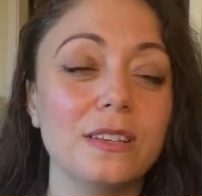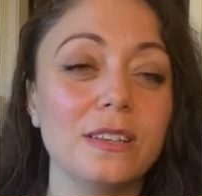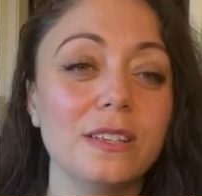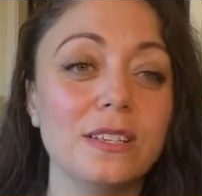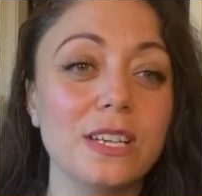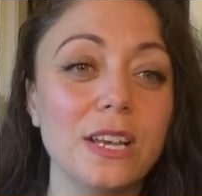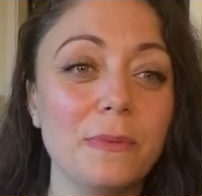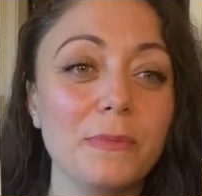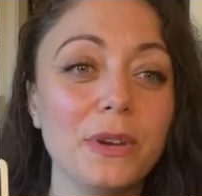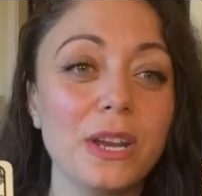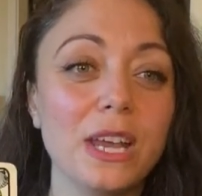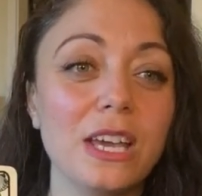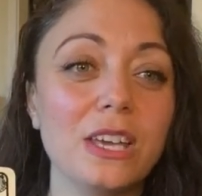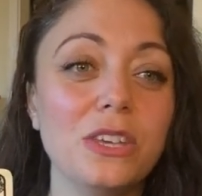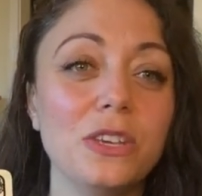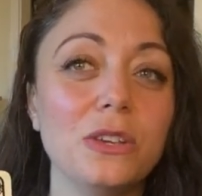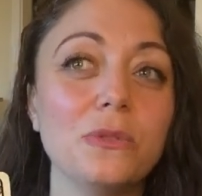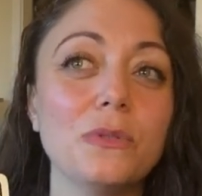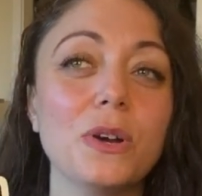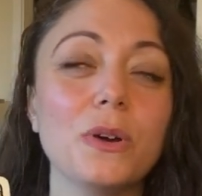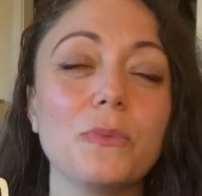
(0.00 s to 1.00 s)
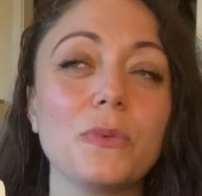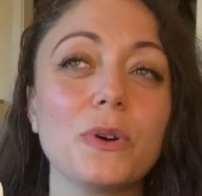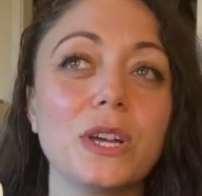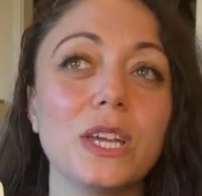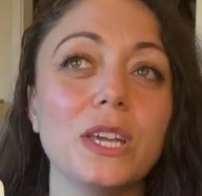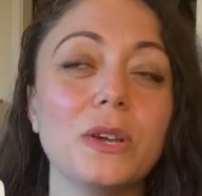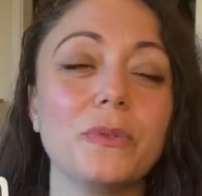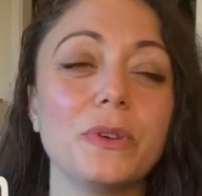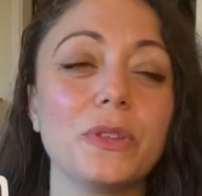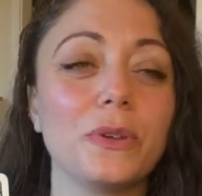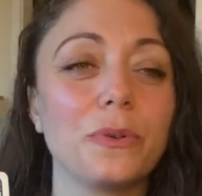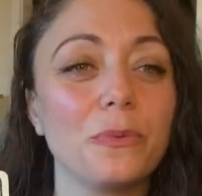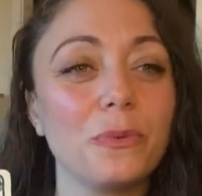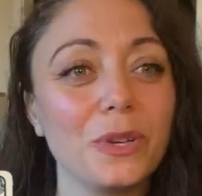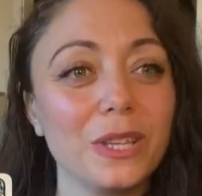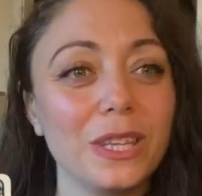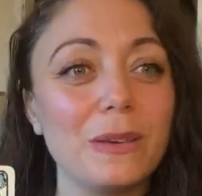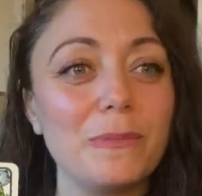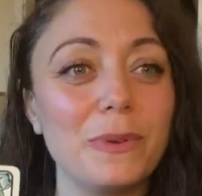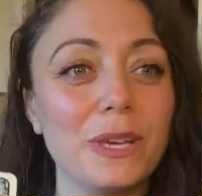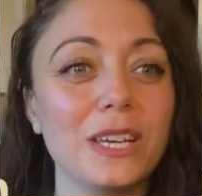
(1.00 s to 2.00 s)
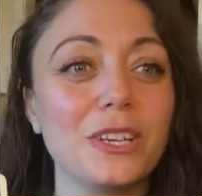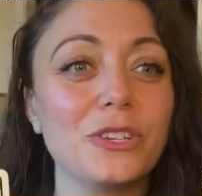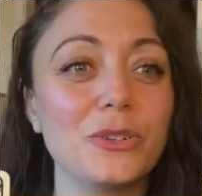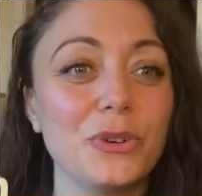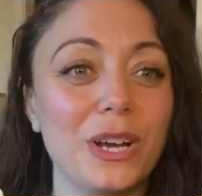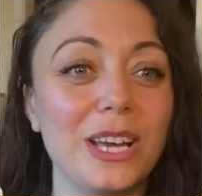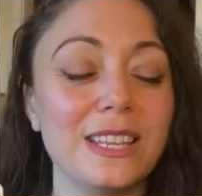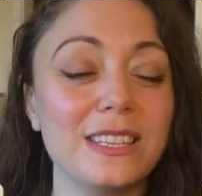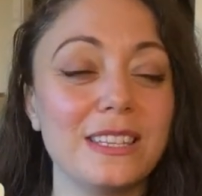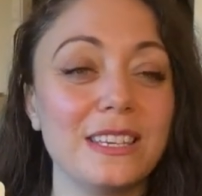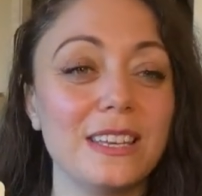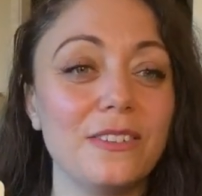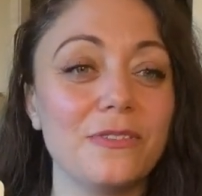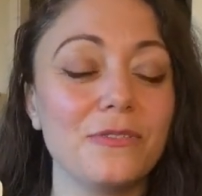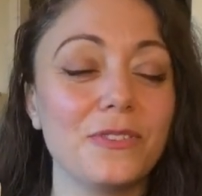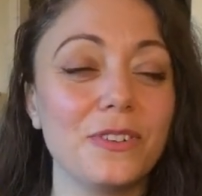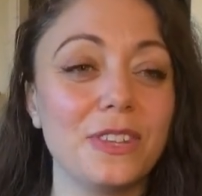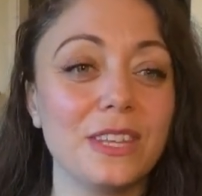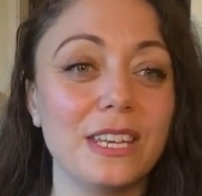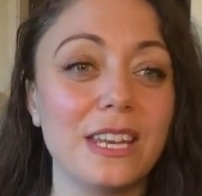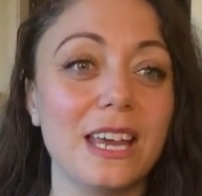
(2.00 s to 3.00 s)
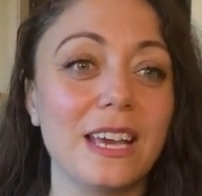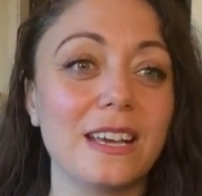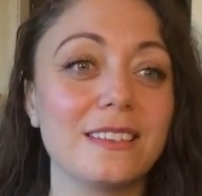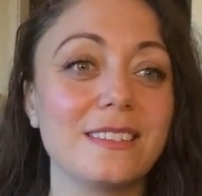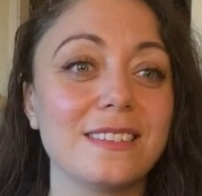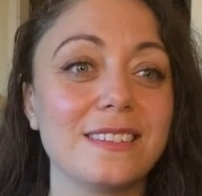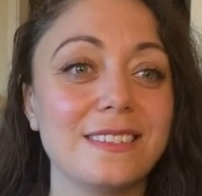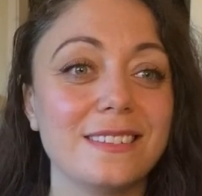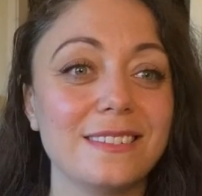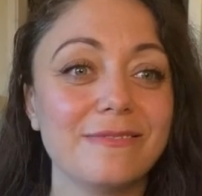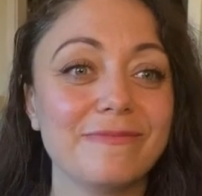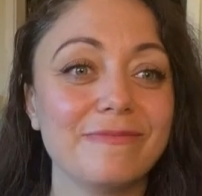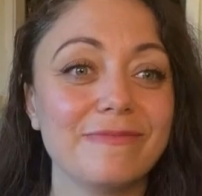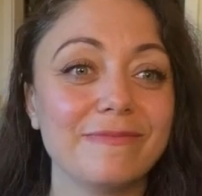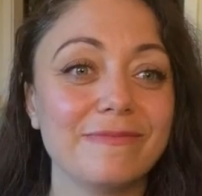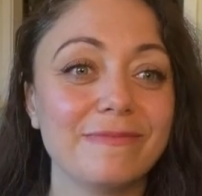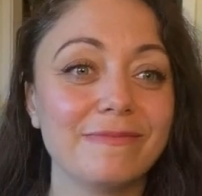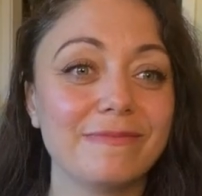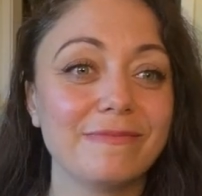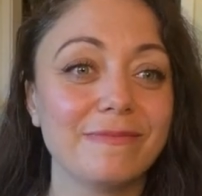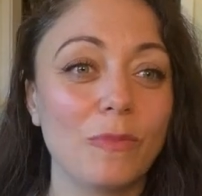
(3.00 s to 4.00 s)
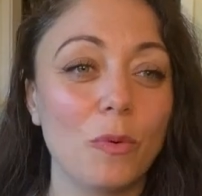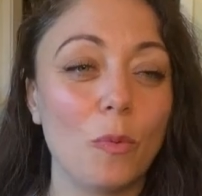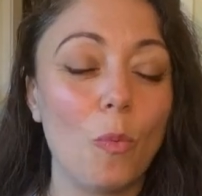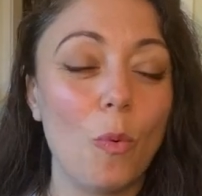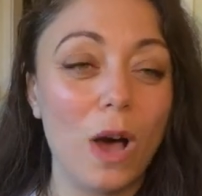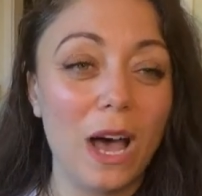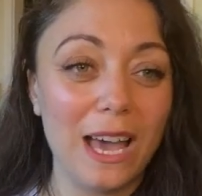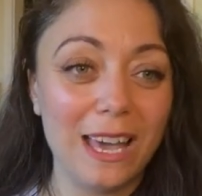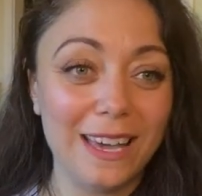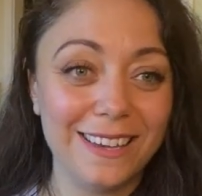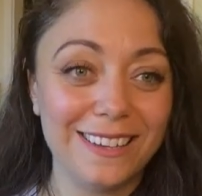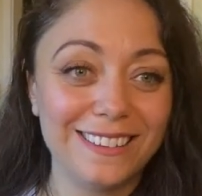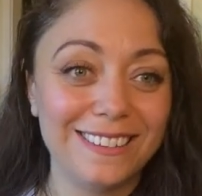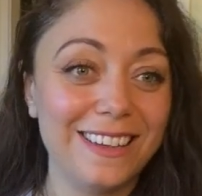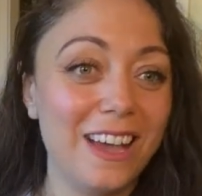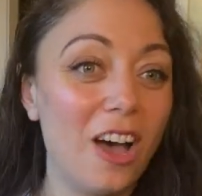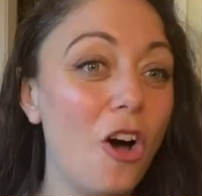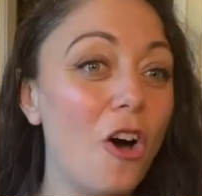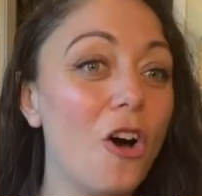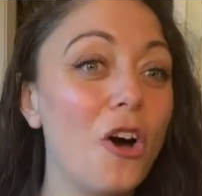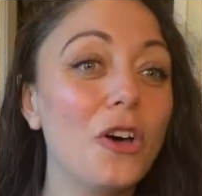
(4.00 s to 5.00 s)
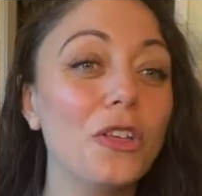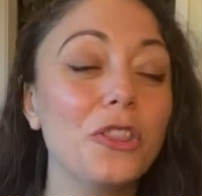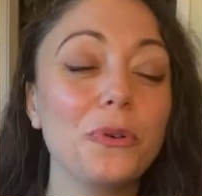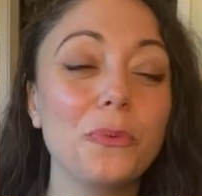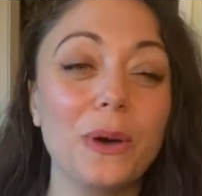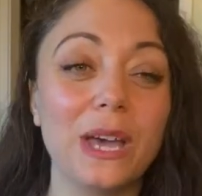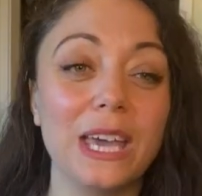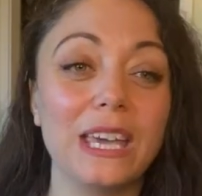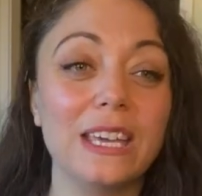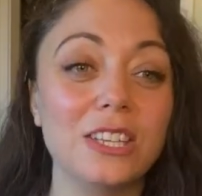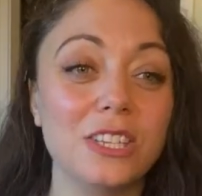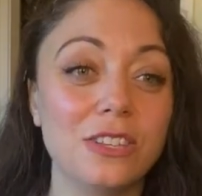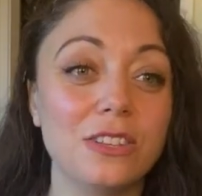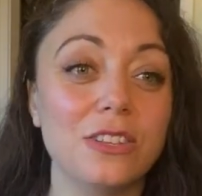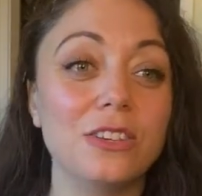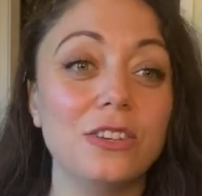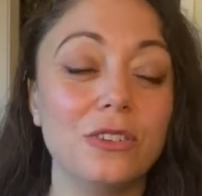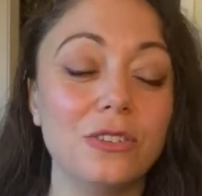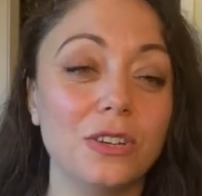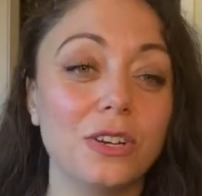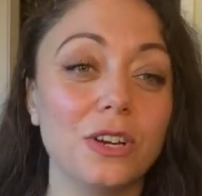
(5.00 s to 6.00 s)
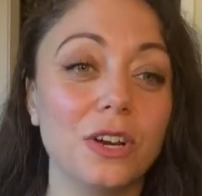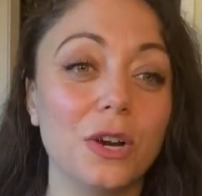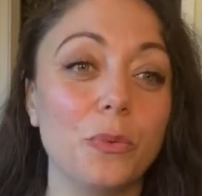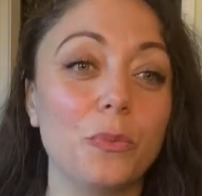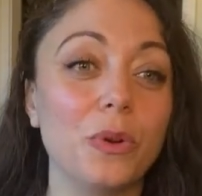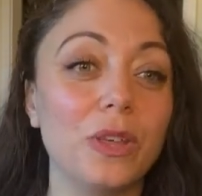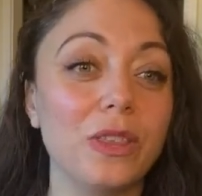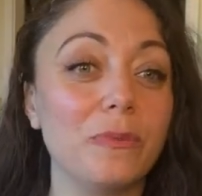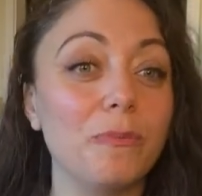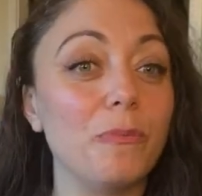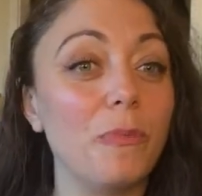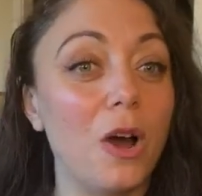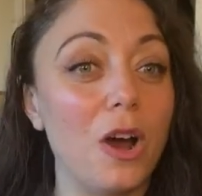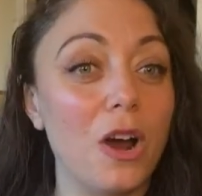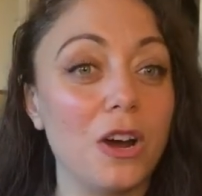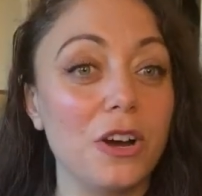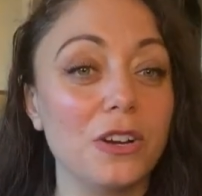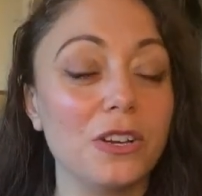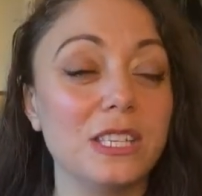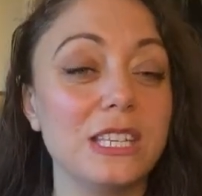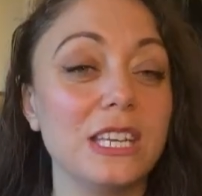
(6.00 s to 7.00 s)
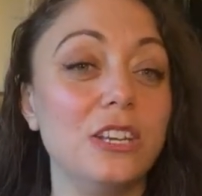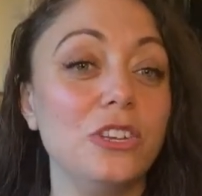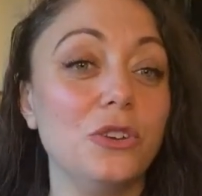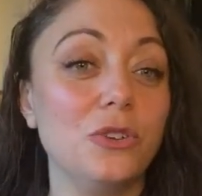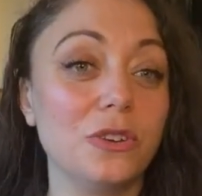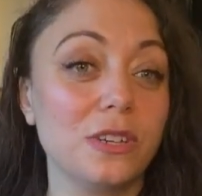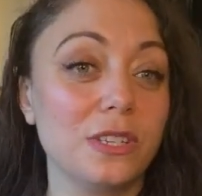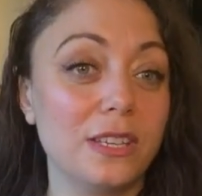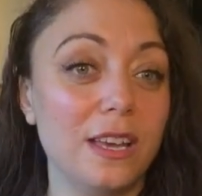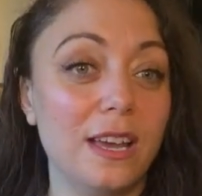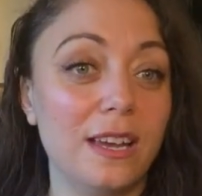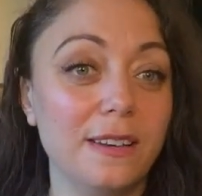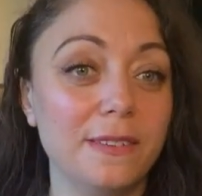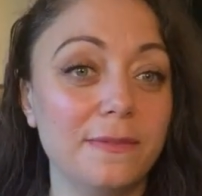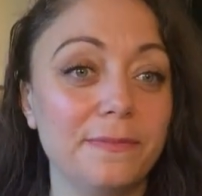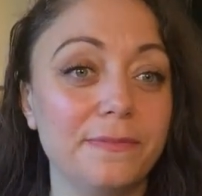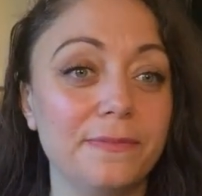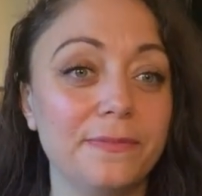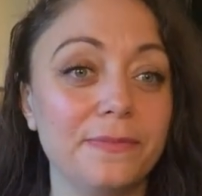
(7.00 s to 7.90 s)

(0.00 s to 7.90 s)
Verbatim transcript: Gemini, you are working with a really big transit for the next while, all the way into the new year with Mars in your sign.